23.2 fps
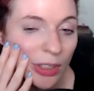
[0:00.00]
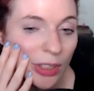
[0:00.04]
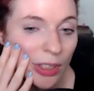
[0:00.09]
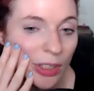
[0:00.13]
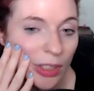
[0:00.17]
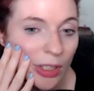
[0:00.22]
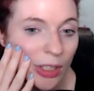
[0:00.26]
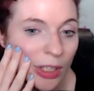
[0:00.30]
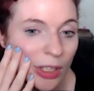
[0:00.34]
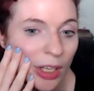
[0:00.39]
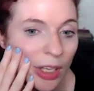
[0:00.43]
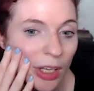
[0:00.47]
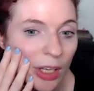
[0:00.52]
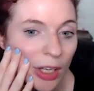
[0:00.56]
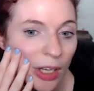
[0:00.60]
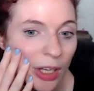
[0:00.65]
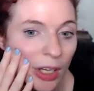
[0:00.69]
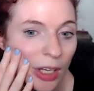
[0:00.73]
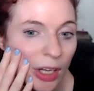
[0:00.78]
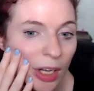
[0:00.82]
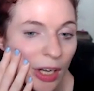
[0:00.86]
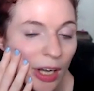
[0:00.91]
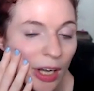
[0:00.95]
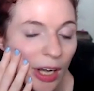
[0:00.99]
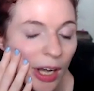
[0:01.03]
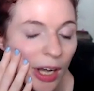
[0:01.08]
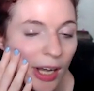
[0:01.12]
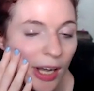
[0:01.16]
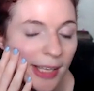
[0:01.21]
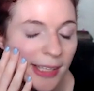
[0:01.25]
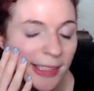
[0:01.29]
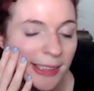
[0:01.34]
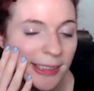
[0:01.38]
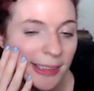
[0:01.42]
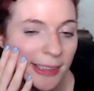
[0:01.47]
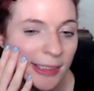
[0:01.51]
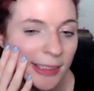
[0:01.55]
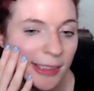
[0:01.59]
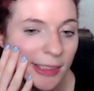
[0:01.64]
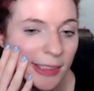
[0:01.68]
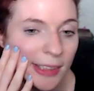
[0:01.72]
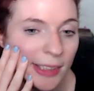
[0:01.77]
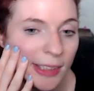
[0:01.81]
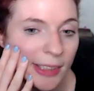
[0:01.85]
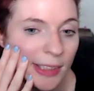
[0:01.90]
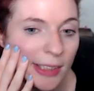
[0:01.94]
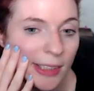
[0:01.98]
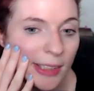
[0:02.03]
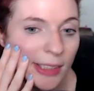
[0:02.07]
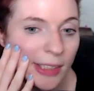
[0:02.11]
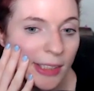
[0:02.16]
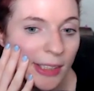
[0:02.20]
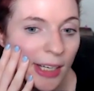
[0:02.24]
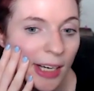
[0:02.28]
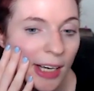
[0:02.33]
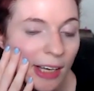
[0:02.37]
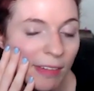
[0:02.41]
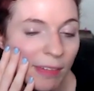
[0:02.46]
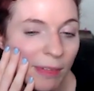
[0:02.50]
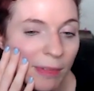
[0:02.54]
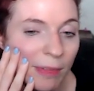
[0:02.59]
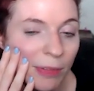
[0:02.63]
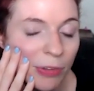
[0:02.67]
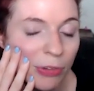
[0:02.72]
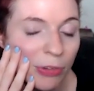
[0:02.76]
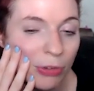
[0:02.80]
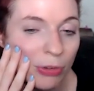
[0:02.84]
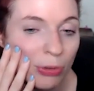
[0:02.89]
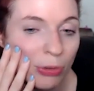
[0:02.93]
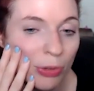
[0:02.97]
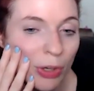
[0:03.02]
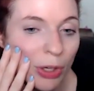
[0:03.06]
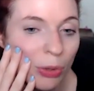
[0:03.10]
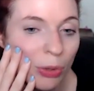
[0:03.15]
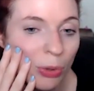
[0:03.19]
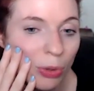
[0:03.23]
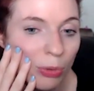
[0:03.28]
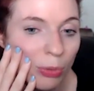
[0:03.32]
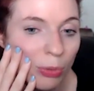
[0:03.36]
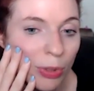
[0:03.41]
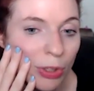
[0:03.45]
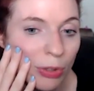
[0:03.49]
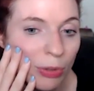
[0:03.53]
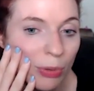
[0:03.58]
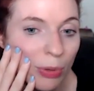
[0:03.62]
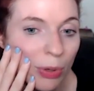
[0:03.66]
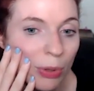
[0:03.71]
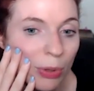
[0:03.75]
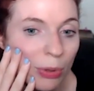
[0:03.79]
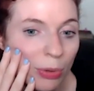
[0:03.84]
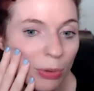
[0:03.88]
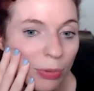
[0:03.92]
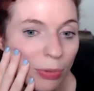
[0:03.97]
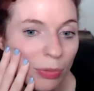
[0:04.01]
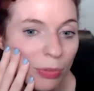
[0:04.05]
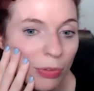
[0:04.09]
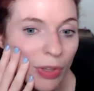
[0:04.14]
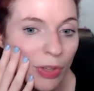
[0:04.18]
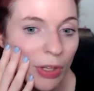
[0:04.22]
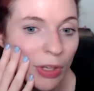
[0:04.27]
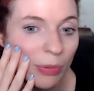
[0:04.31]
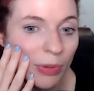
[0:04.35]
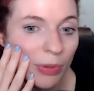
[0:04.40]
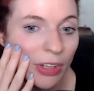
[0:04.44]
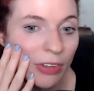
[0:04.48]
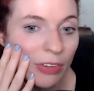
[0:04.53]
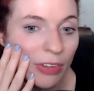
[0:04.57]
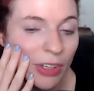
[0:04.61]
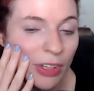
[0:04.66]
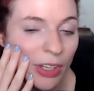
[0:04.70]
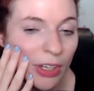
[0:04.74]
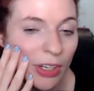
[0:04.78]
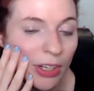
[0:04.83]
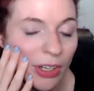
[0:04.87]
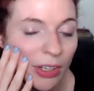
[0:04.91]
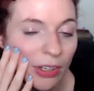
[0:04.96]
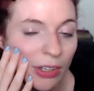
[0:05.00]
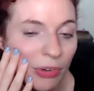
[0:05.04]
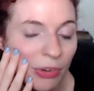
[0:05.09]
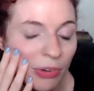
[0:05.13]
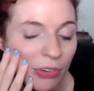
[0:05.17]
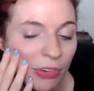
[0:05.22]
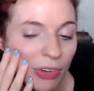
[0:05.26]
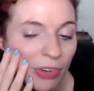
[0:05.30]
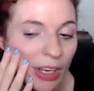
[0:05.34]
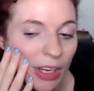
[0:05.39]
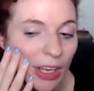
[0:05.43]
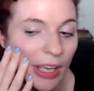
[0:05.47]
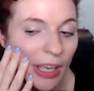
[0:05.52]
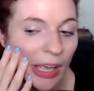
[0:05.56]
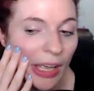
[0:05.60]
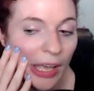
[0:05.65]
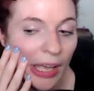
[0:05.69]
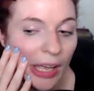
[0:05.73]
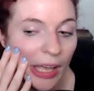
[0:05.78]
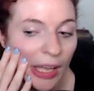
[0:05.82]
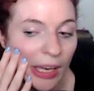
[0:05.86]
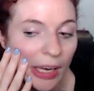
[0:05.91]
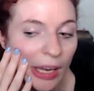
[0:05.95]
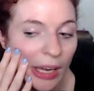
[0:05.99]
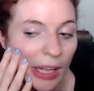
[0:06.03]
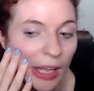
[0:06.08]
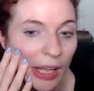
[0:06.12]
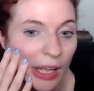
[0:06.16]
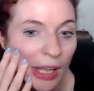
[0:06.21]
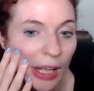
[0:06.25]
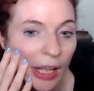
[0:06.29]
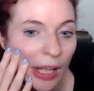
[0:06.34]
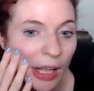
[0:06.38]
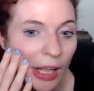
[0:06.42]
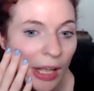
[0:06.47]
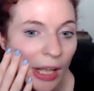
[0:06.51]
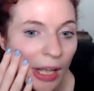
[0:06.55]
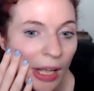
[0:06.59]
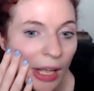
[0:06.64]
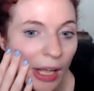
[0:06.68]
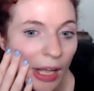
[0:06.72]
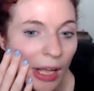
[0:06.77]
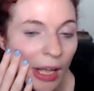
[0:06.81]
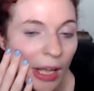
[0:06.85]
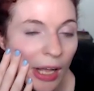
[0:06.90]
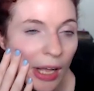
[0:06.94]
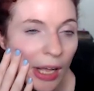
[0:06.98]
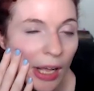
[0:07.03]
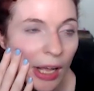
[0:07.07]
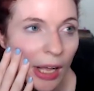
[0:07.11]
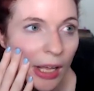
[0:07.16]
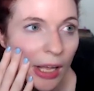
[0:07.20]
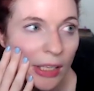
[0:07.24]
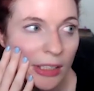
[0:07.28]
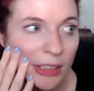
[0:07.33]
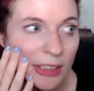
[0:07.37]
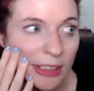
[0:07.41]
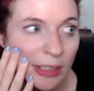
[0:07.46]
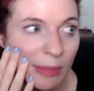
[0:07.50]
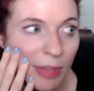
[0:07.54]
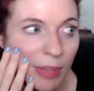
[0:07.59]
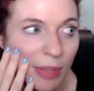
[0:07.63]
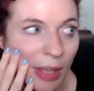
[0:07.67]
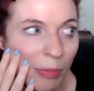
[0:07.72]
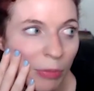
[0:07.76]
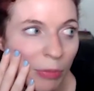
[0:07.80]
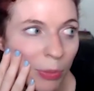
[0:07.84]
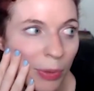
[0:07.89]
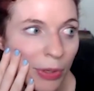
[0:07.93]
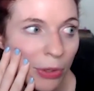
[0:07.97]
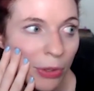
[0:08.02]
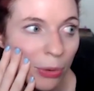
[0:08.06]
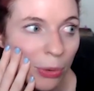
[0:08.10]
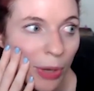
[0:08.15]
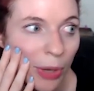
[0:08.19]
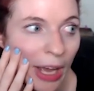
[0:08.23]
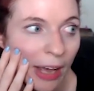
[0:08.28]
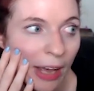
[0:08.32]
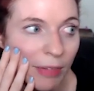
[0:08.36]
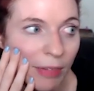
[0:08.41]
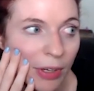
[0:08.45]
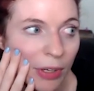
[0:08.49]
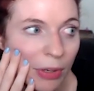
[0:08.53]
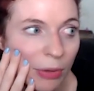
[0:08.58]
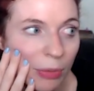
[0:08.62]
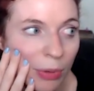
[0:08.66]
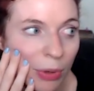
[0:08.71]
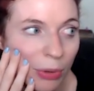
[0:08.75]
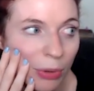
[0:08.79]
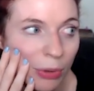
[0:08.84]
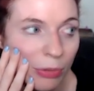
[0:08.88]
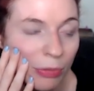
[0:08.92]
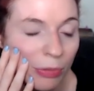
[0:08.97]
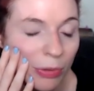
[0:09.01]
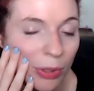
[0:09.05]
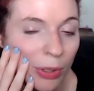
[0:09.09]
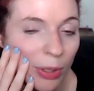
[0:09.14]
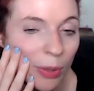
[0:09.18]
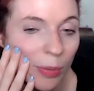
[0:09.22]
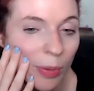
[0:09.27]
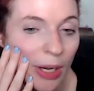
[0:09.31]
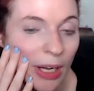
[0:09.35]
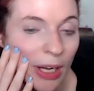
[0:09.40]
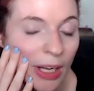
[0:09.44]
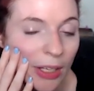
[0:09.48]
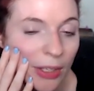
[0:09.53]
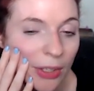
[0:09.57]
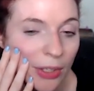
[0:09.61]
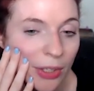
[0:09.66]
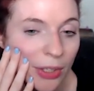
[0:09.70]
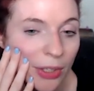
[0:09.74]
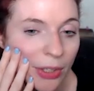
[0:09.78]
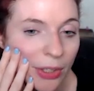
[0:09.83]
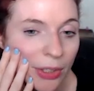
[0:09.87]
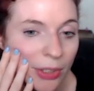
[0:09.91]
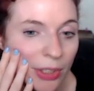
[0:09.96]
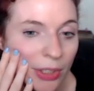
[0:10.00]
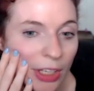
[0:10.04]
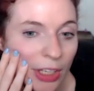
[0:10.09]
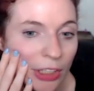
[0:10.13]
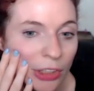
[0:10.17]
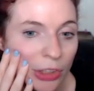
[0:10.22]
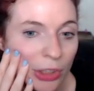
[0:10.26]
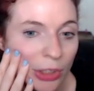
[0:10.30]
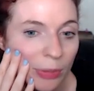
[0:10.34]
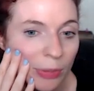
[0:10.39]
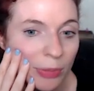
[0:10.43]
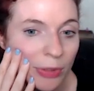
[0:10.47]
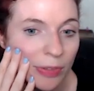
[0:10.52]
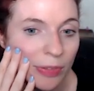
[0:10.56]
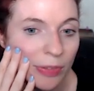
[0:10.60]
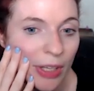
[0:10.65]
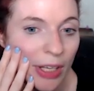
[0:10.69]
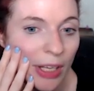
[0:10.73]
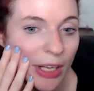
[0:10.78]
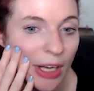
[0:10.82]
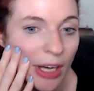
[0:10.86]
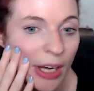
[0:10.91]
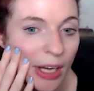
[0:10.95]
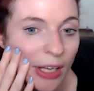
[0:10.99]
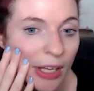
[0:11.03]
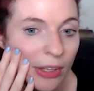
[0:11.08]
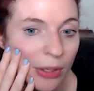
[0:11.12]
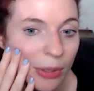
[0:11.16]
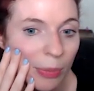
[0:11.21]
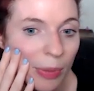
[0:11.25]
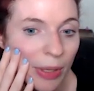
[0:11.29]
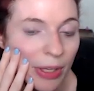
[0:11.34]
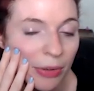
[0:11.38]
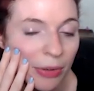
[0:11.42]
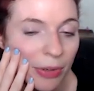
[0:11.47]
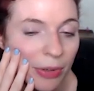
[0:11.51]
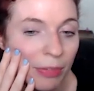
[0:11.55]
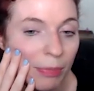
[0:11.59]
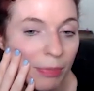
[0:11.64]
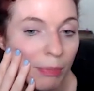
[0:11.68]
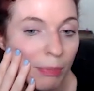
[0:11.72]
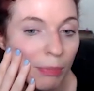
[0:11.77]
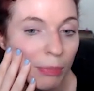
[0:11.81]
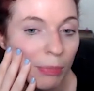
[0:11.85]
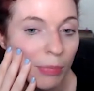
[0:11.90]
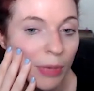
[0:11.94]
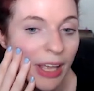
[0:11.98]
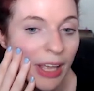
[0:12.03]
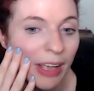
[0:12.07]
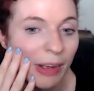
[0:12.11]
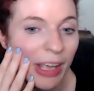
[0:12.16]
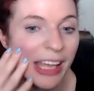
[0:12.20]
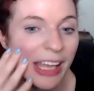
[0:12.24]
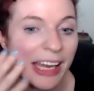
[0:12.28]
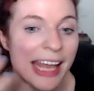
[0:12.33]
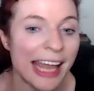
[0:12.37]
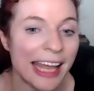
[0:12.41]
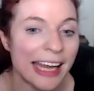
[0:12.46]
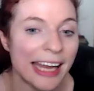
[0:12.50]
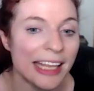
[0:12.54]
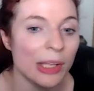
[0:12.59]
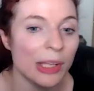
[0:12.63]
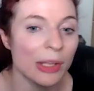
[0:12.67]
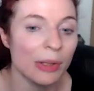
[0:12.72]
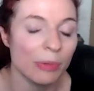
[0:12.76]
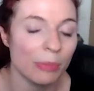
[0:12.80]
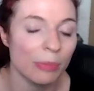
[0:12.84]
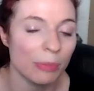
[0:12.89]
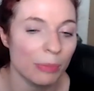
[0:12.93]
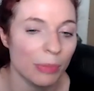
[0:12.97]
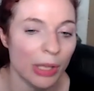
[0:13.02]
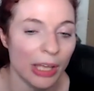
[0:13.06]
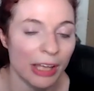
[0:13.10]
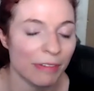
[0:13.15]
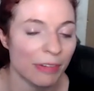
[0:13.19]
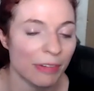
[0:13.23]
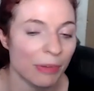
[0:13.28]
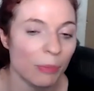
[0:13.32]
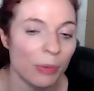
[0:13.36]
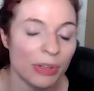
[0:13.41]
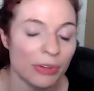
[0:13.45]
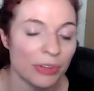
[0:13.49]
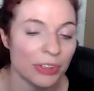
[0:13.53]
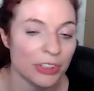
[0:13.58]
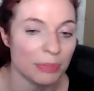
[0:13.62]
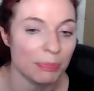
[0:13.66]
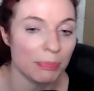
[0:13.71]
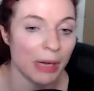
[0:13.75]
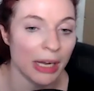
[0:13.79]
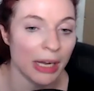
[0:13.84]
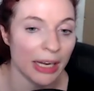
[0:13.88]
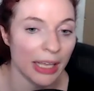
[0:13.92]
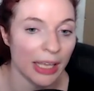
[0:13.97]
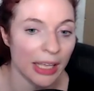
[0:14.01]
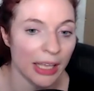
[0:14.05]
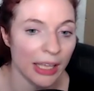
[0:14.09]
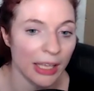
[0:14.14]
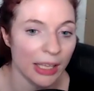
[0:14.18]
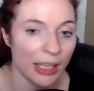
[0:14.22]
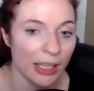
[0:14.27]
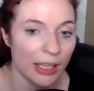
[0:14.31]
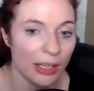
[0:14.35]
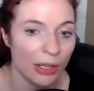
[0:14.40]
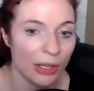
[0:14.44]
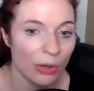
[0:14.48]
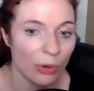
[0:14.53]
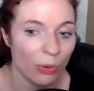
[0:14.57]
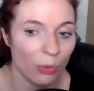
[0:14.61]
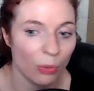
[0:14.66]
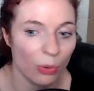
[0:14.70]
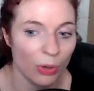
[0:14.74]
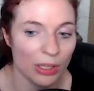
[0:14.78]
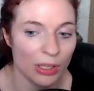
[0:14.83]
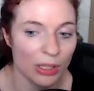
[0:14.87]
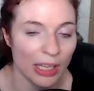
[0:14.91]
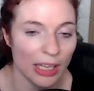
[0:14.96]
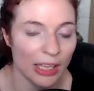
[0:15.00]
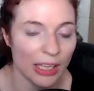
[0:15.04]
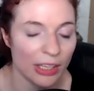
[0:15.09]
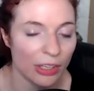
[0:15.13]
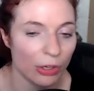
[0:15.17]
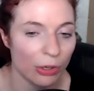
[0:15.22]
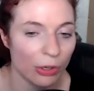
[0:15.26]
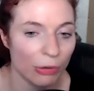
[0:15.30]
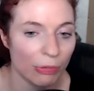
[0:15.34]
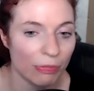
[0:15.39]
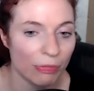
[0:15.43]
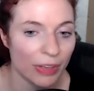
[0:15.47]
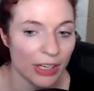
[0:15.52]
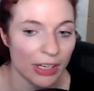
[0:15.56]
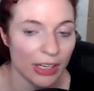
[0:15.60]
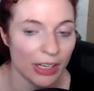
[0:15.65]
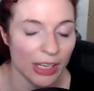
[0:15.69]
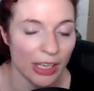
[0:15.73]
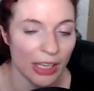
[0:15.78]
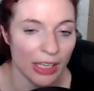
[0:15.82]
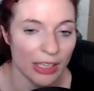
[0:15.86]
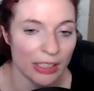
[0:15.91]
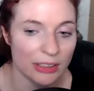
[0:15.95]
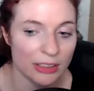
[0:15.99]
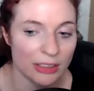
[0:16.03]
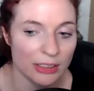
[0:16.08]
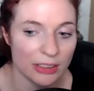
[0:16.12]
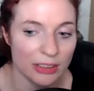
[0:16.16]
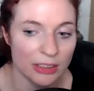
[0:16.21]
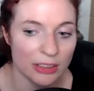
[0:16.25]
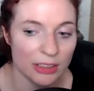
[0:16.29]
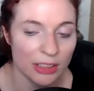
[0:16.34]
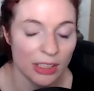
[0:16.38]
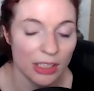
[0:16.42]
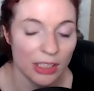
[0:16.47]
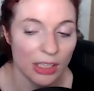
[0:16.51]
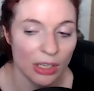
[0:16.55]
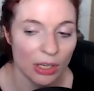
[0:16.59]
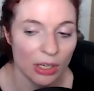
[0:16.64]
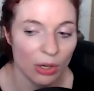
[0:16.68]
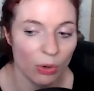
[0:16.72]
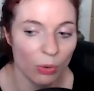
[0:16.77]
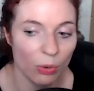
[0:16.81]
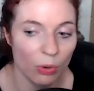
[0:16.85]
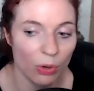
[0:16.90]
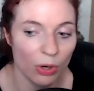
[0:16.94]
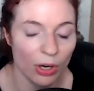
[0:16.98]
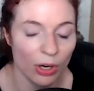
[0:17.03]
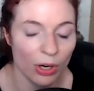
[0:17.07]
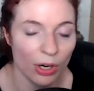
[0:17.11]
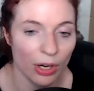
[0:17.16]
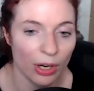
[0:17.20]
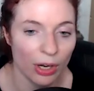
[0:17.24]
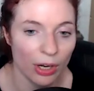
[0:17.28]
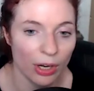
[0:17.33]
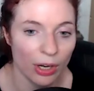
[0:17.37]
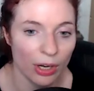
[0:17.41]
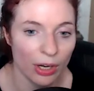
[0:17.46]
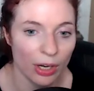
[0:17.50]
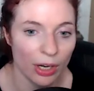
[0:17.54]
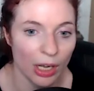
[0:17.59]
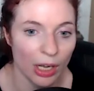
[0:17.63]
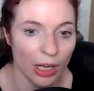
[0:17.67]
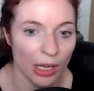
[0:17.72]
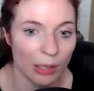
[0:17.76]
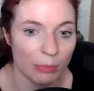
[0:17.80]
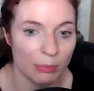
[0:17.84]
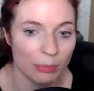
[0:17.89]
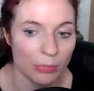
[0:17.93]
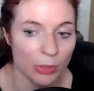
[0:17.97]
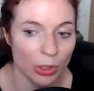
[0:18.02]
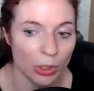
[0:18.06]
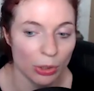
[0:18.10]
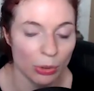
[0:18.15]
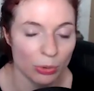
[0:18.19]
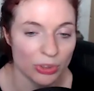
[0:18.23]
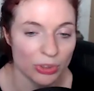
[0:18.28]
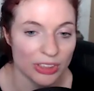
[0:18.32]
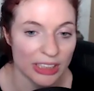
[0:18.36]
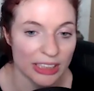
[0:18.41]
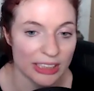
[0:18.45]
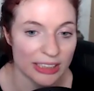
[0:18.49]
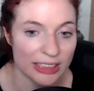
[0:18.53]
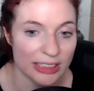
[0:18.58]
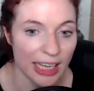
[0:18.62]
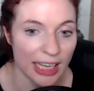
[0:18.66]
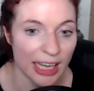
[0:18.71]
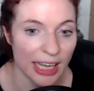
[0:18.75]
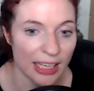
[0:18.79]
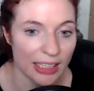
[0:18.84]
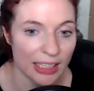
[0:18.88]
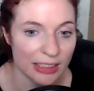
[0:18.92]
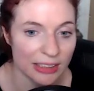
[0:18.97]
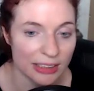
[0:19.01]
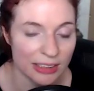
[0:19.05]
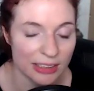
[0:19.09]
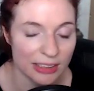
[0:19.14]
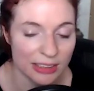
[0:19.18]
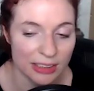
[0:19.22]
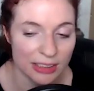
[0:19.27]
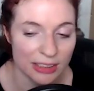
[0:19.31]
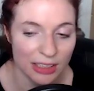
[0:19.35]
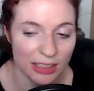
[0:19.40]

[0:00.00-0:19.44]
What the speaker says: Like I I've struggled with growth in recent years, and sometimes when you haven't grown for a while in terms of like either whether it's in any whether it's money or like, fitness or success